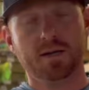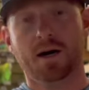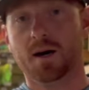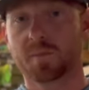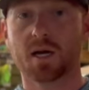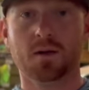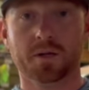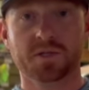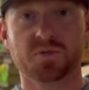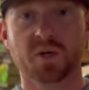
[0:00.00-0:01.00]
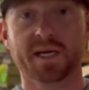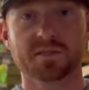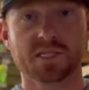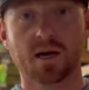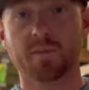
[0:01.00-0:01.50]
Colorado
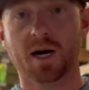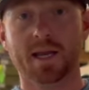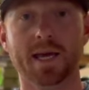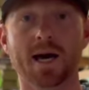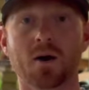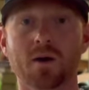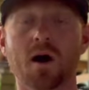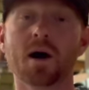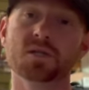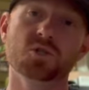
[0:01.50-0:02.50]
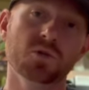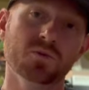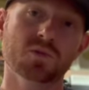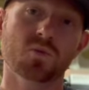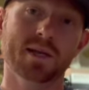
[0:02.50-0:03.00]
Springs. Come on down on
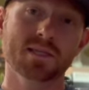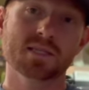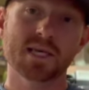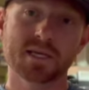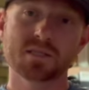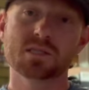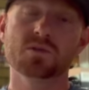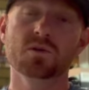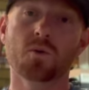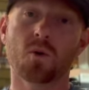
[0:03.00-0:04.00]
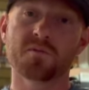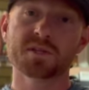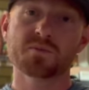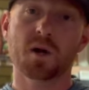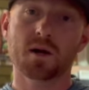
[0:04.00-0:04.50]
June 26th to
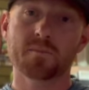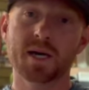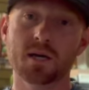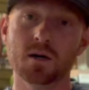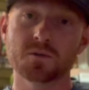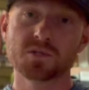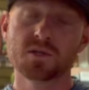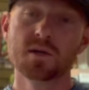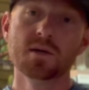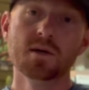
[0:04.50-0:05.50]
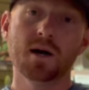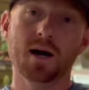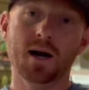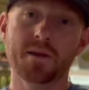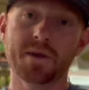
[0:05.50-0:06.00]
Orvis Park Meadows
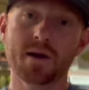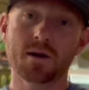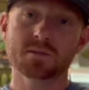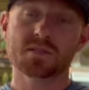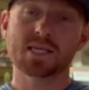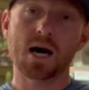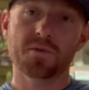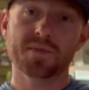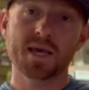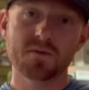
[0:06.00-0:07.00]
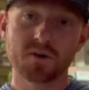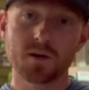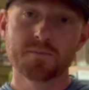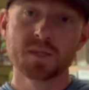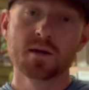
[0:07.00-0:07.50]
there in South Denver.